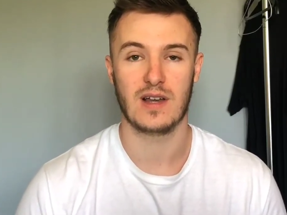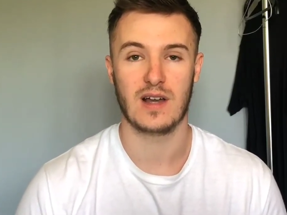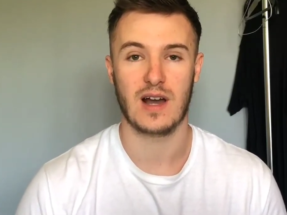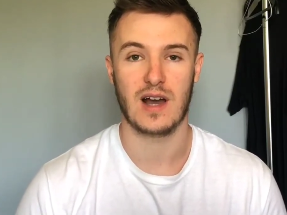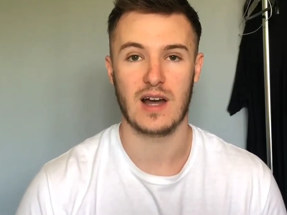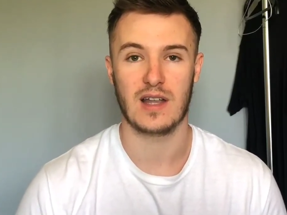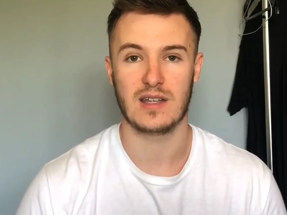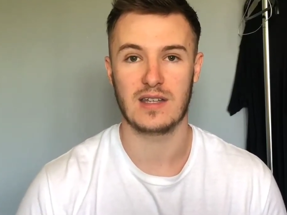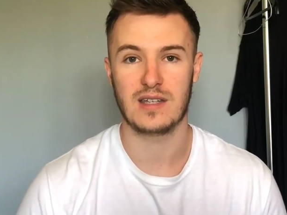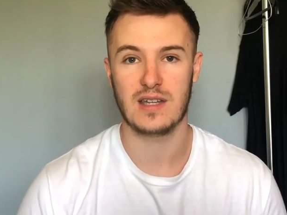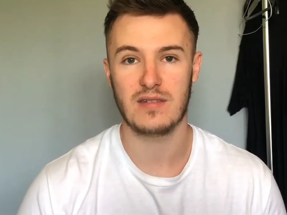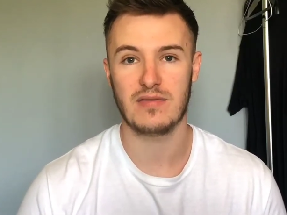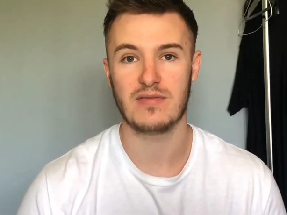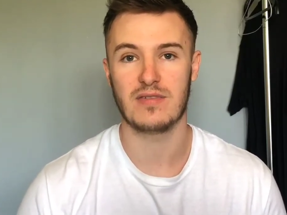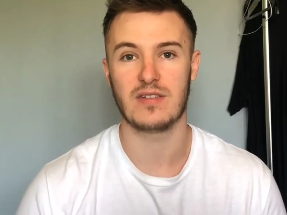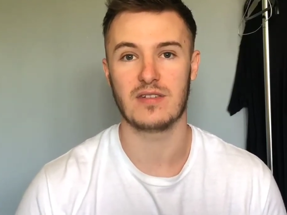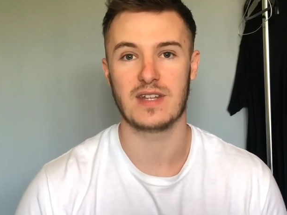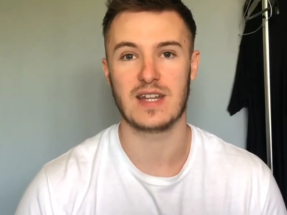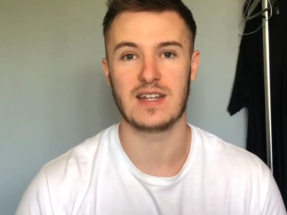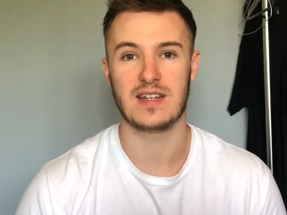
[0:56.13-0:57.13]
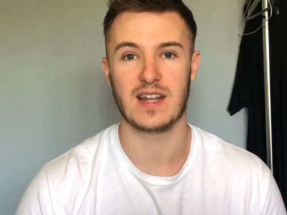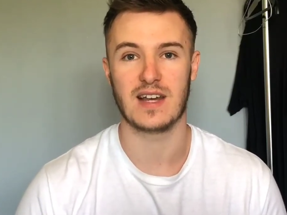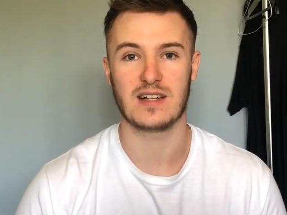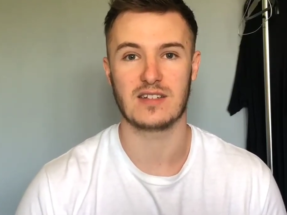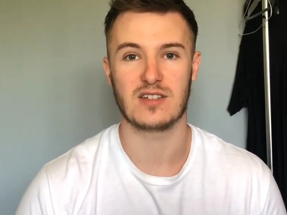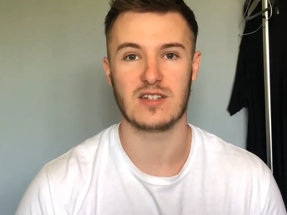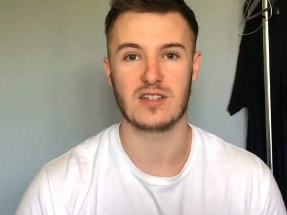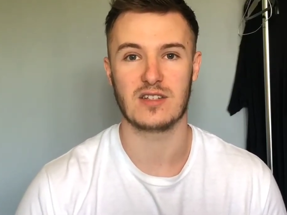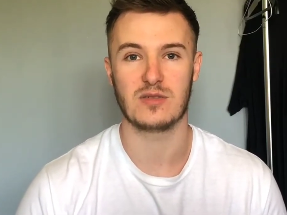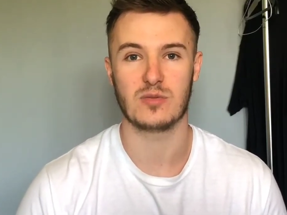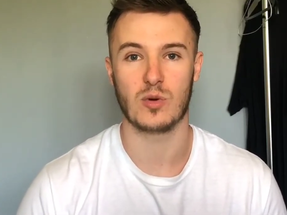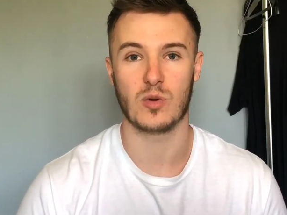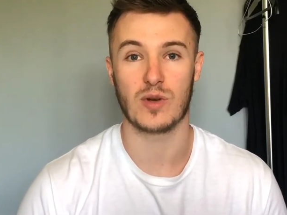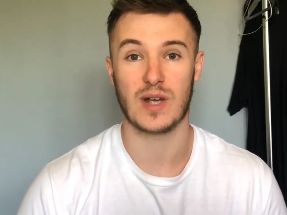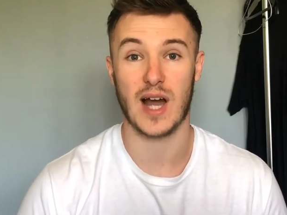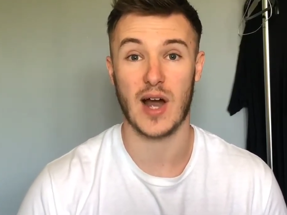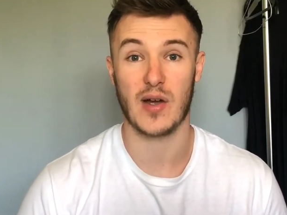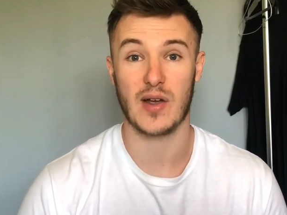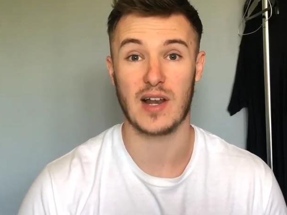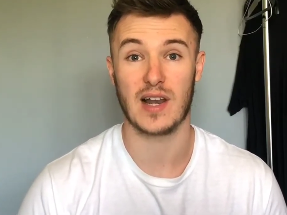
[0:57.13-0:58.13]
And different indexes will
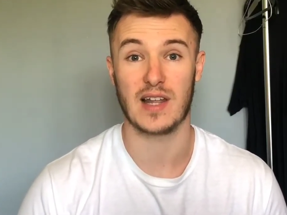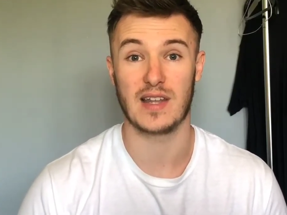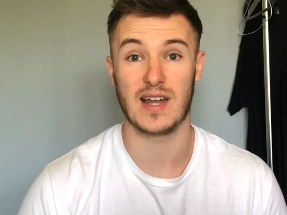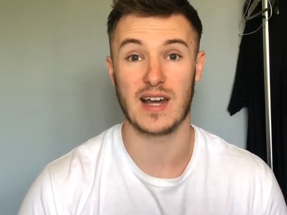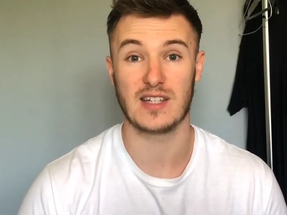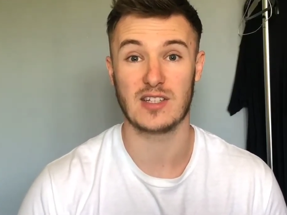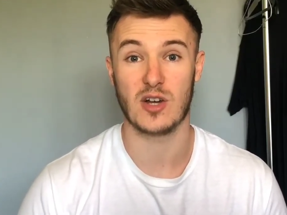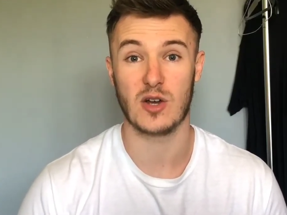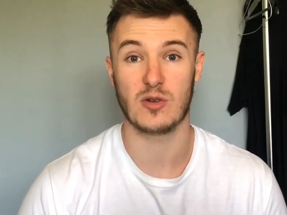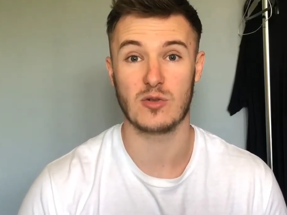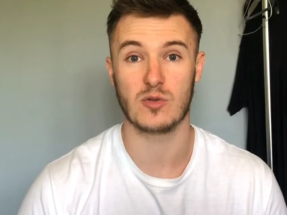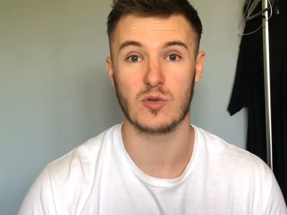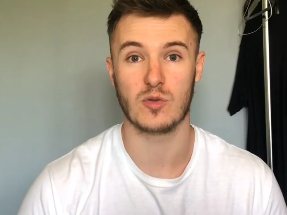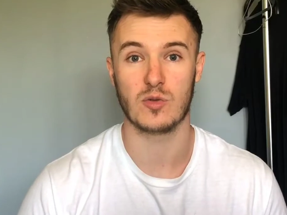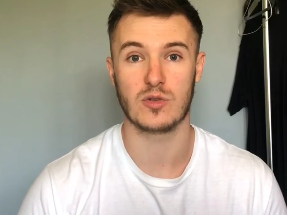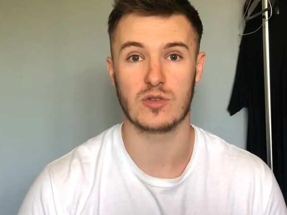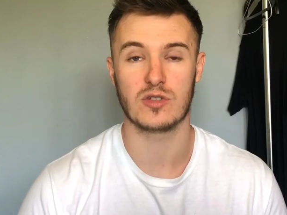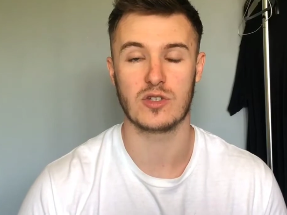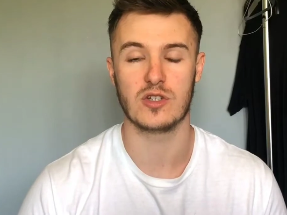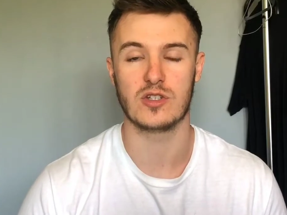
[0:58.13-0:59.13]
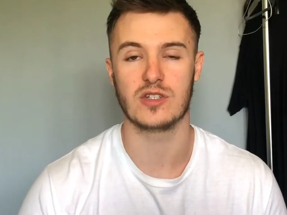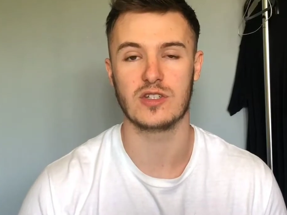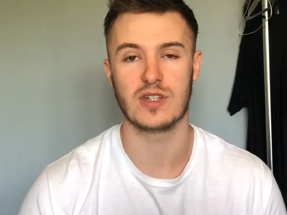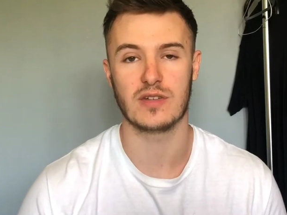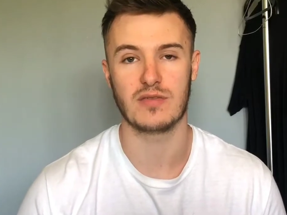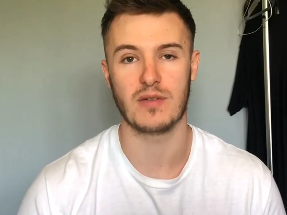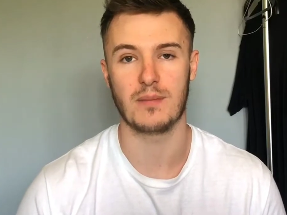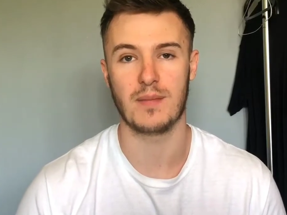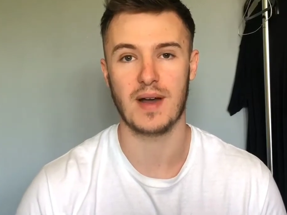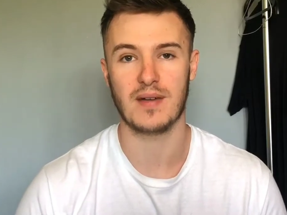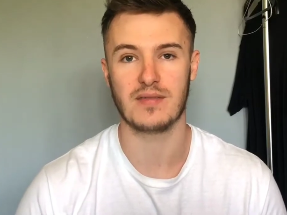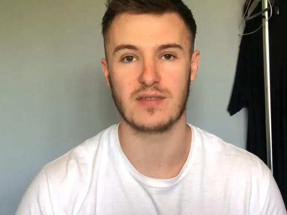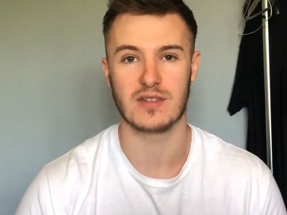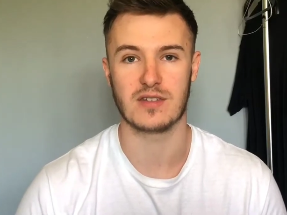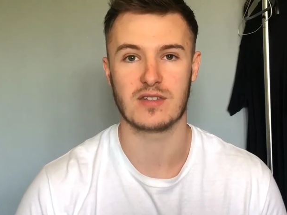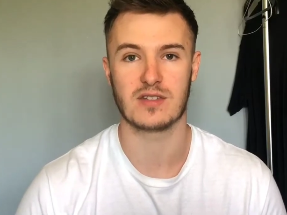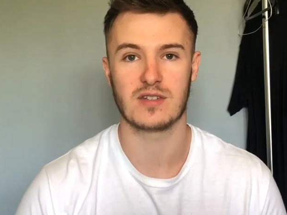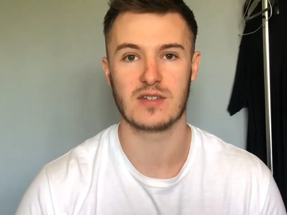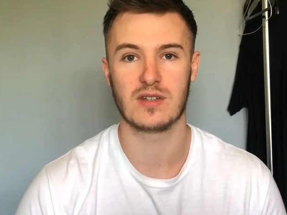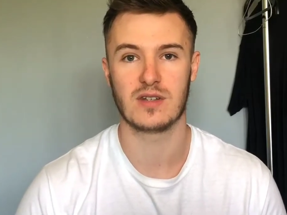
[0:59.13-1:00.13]
calculate their totals using different
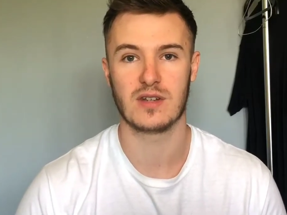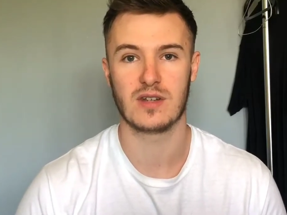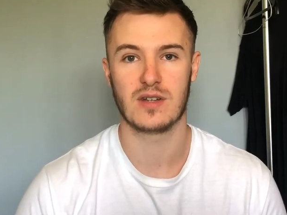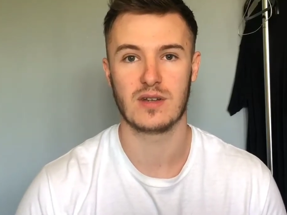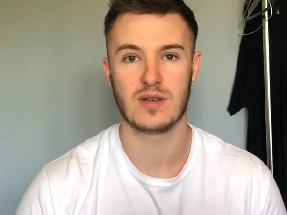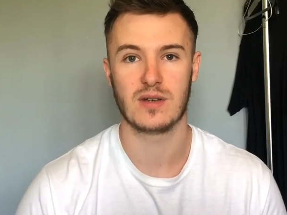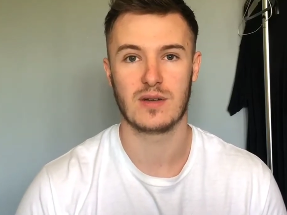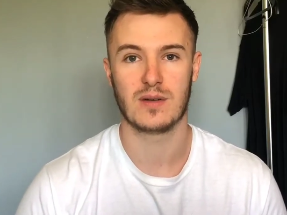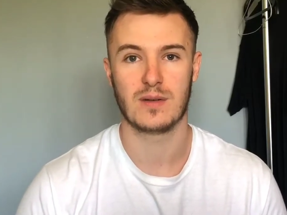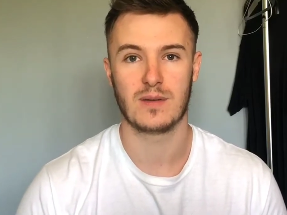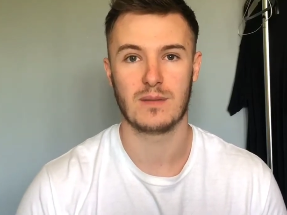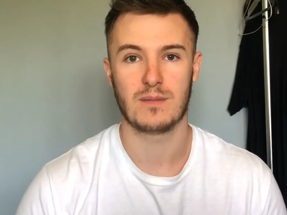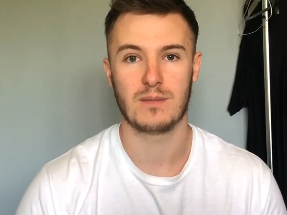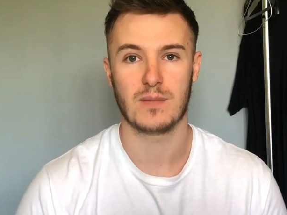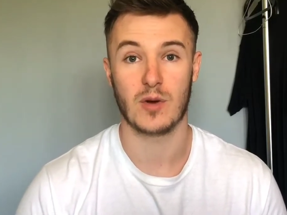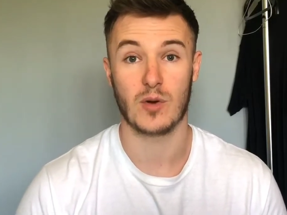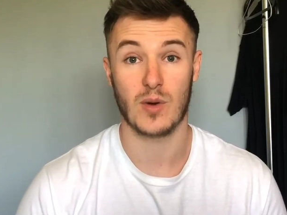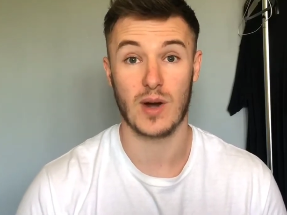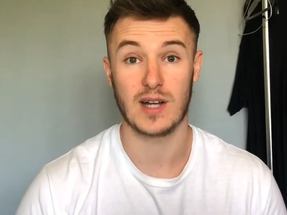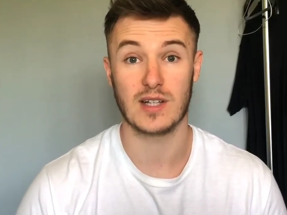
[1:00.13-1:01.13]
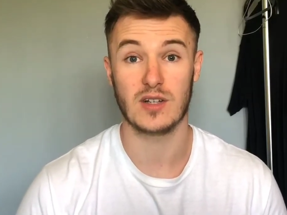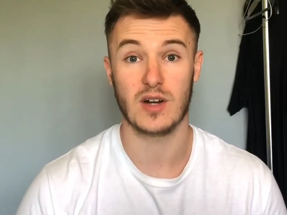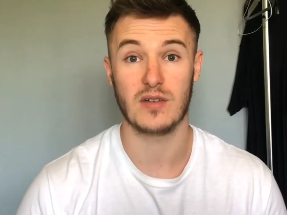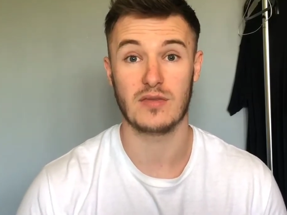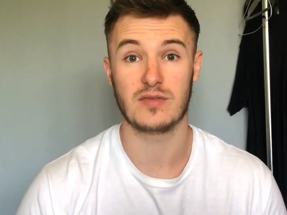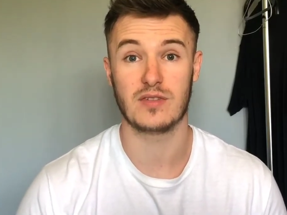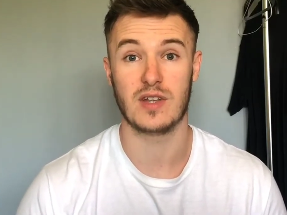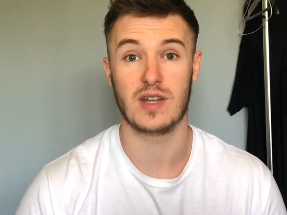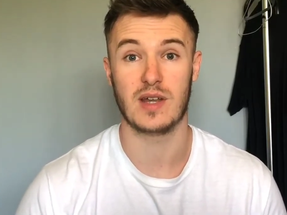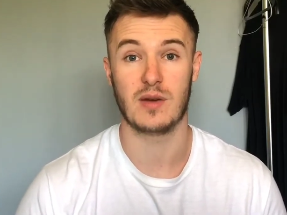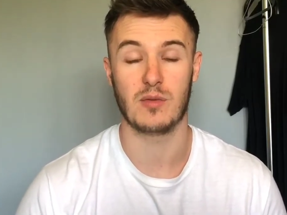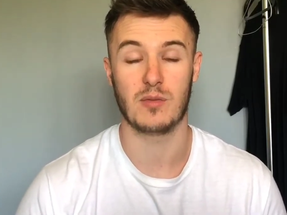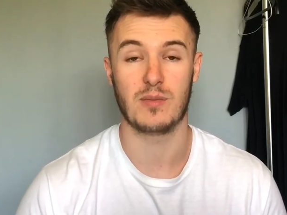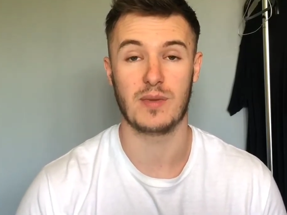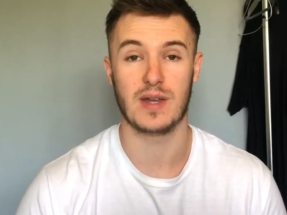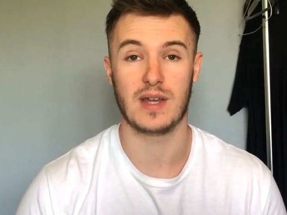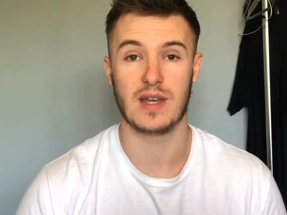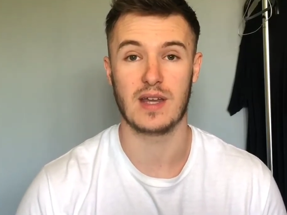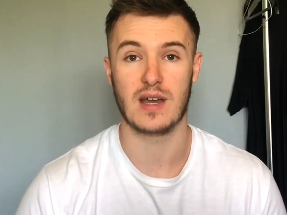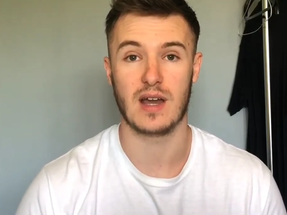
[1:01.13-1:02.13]
methods, but quite often it would
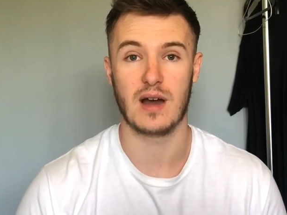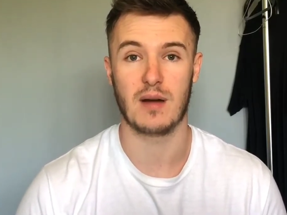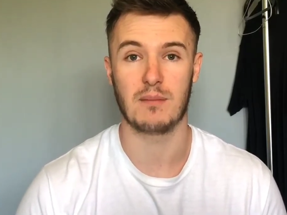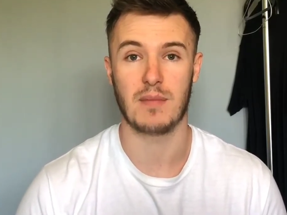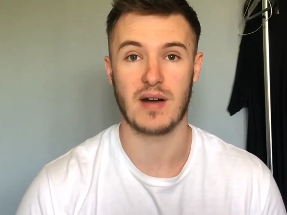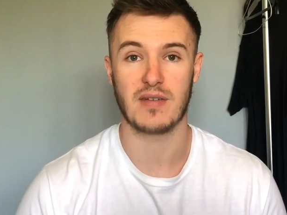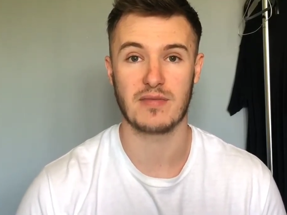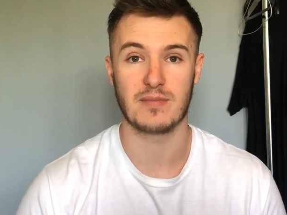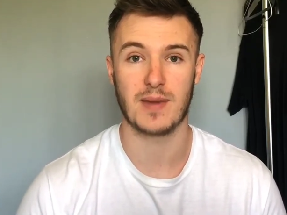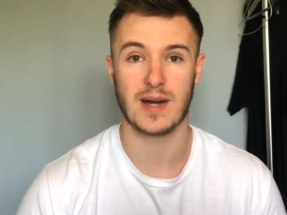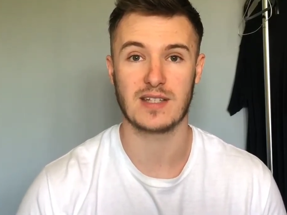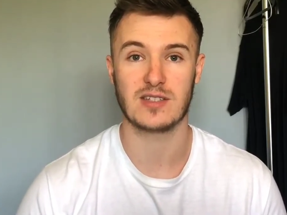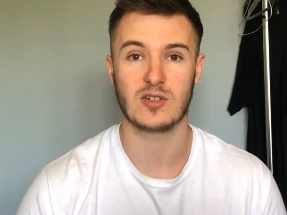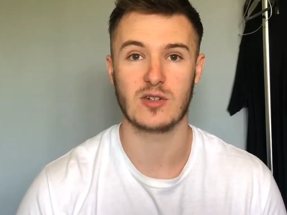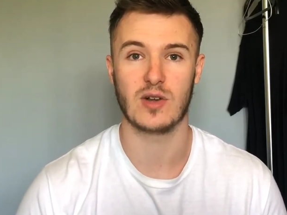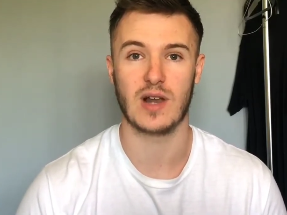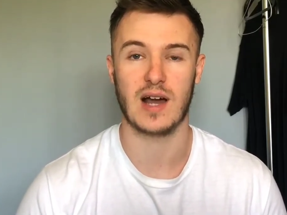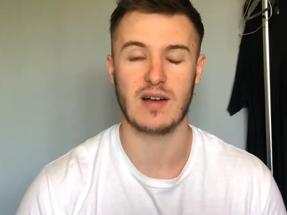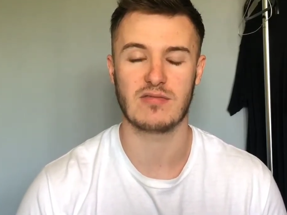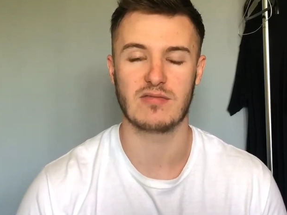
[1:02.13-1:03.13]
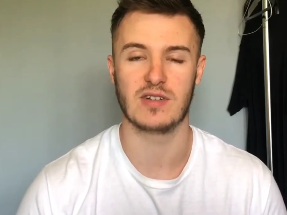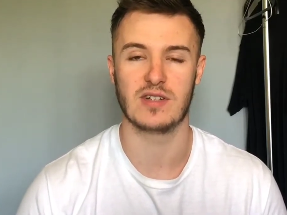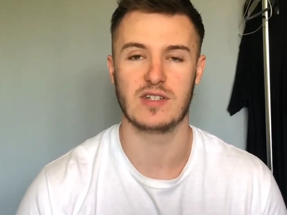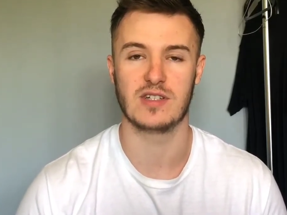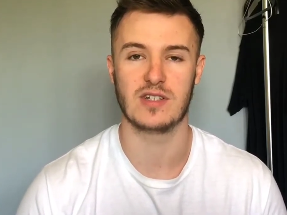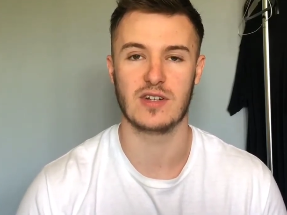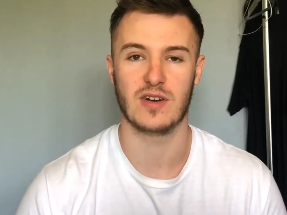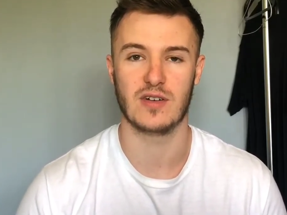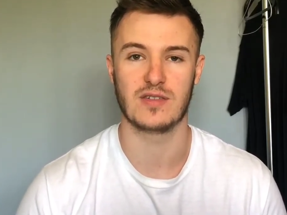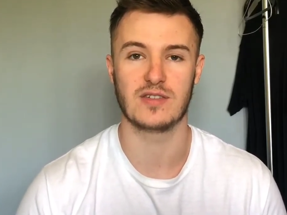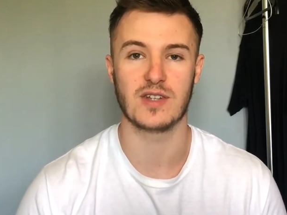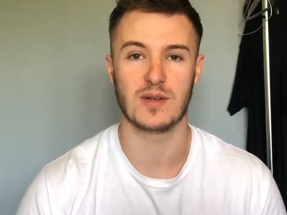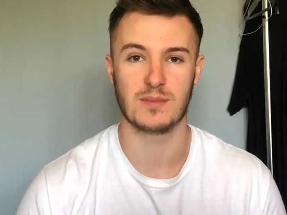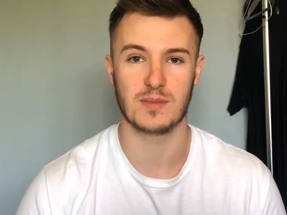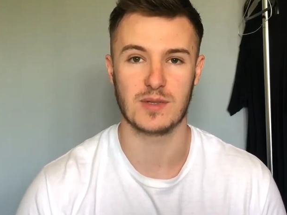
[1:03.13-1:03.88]
be a mathematical average of some